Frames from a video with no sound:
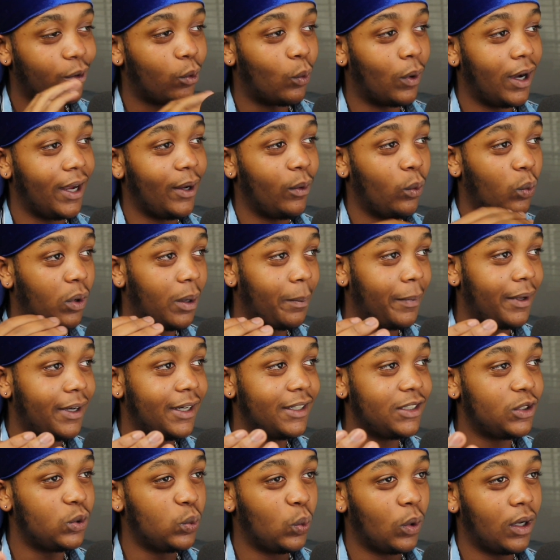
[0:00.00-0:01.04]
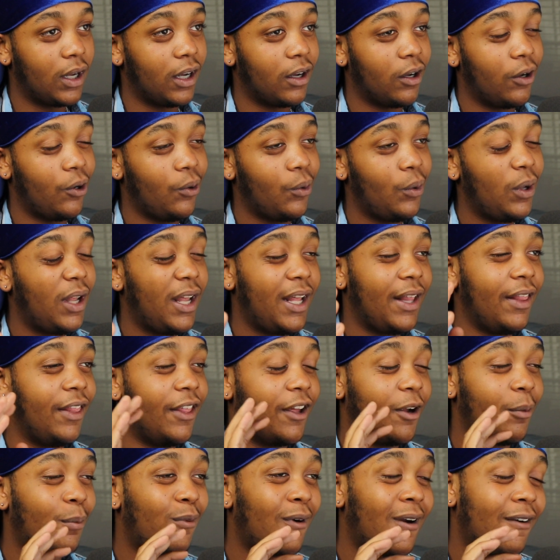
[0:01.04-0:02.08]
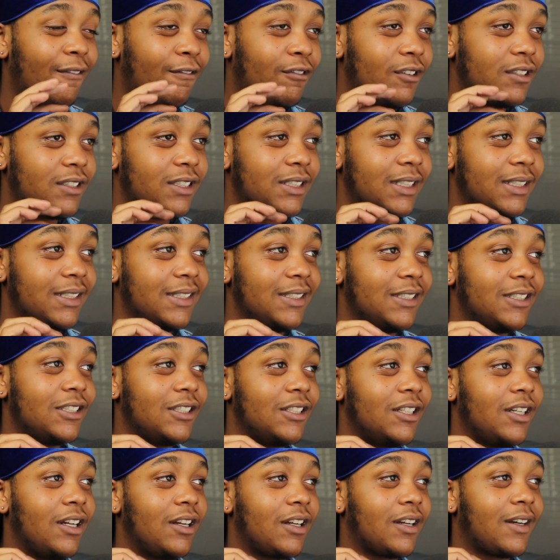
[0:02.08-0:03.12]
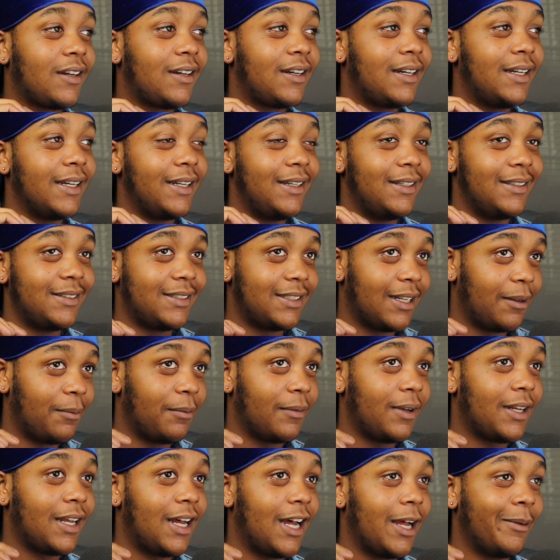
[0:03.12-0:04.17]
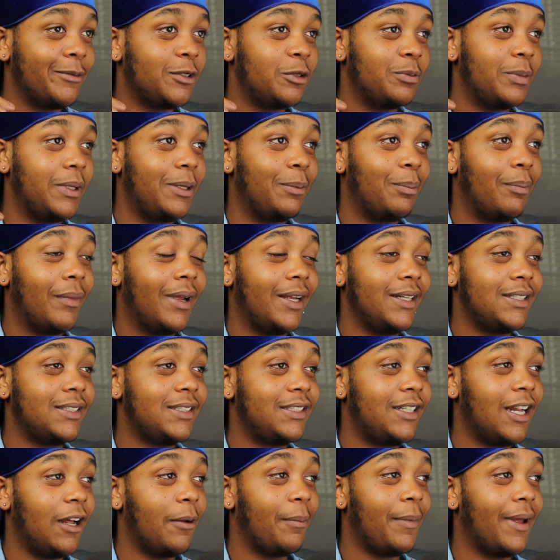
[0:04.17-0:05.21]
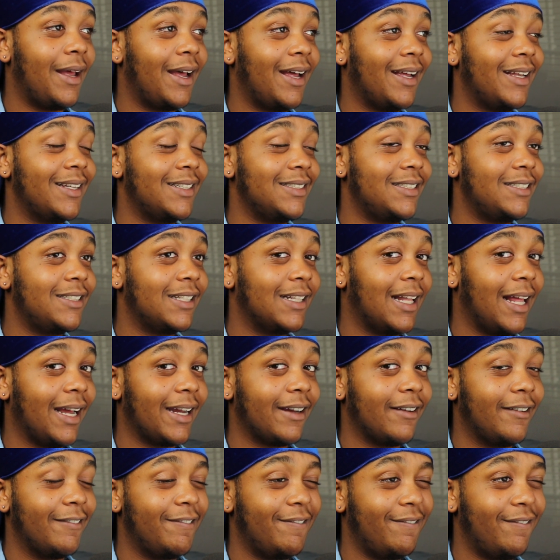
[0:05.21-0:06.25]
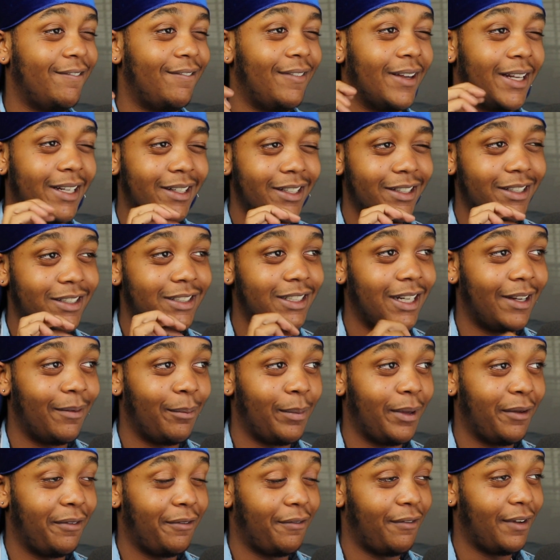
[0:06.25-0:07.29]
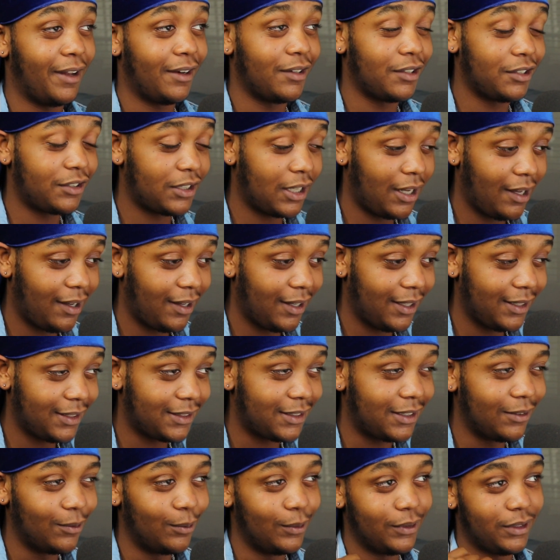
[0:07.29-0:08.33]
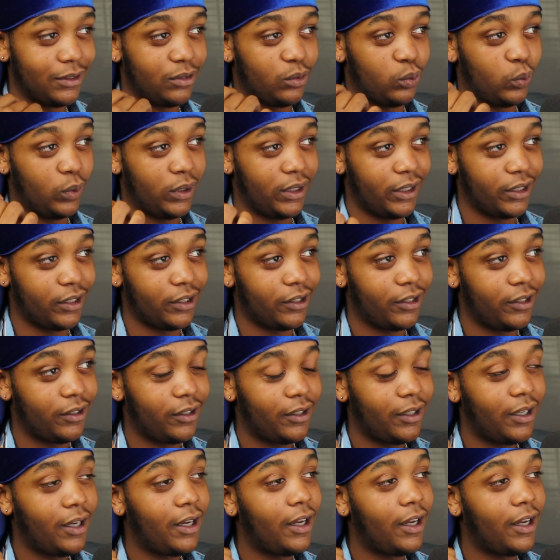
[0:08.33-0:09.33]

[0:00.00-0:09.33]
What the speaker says: White women as well. Their preferences can sometimes be mixed up as like a fetish and be fetishized, which is weird,